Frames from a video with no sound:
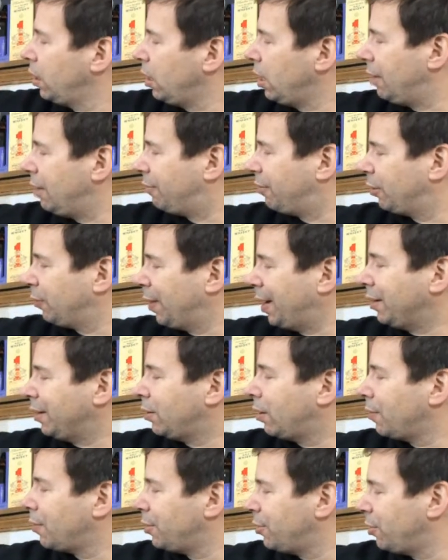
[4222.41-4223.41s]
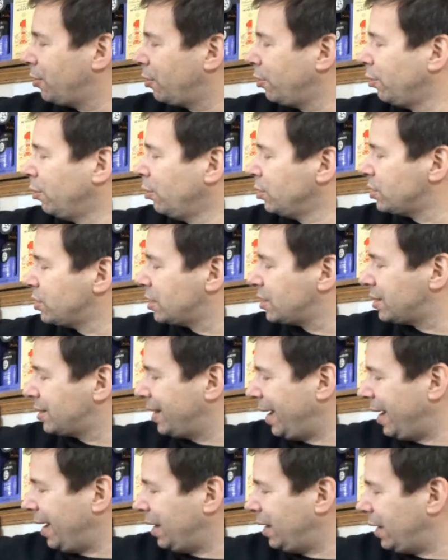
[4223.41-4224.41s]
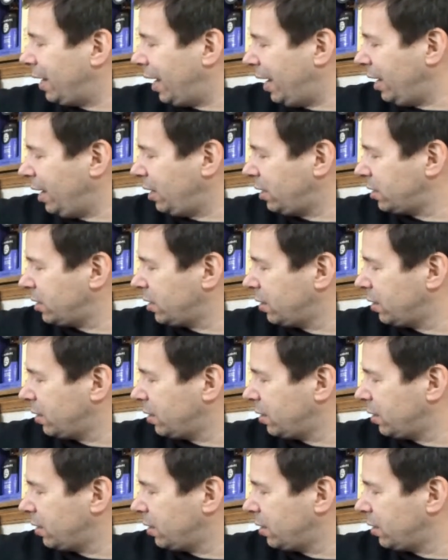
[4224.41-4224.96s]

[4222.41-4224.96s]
If I rate it on the nose, it's an 88.